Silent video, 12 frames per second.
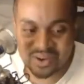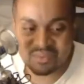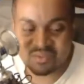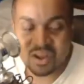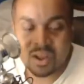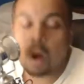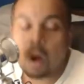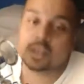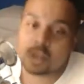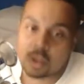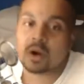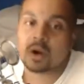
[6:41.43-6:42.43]
Oh, yeah, so the
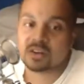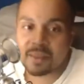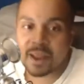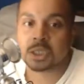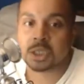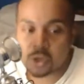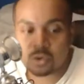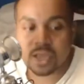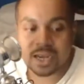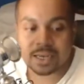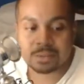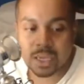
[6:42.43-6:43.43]
winners of the match and your new tag
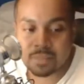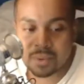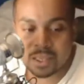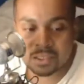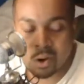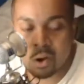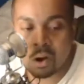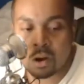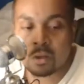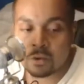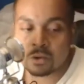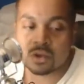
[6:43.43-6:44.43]
team champions are
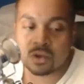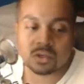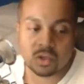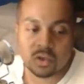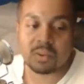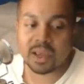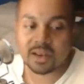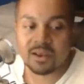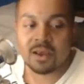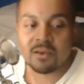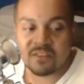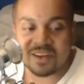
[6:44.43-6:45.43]
the Usos. So you can probably
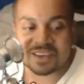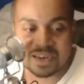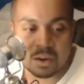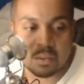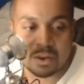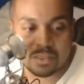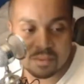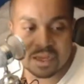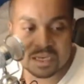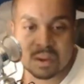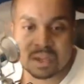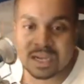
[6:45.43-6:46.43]
fill us in on what the big
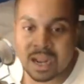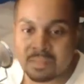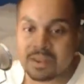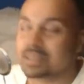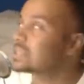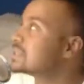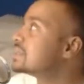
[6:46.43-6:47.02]
spots that I missed.